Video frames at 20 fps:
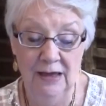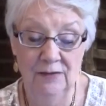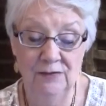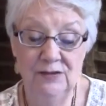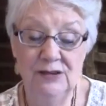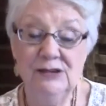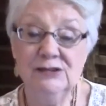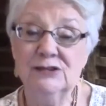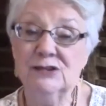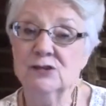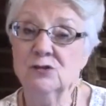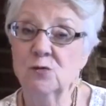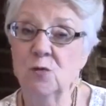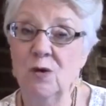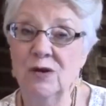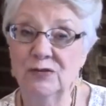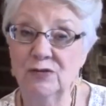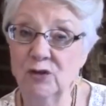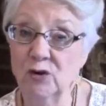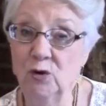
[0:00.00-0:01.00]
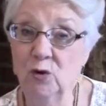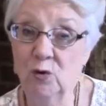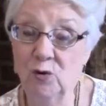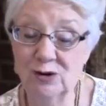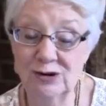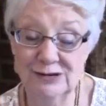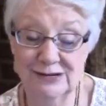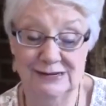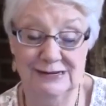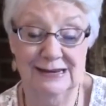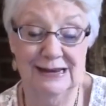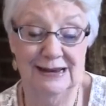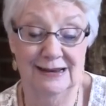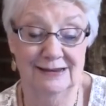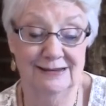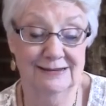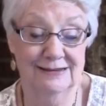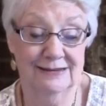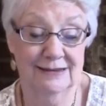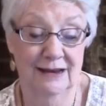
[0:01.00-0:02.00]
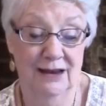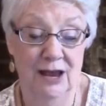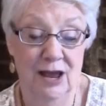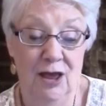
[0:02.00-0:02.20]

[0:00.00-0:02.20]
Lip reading: "This is what the Lord says,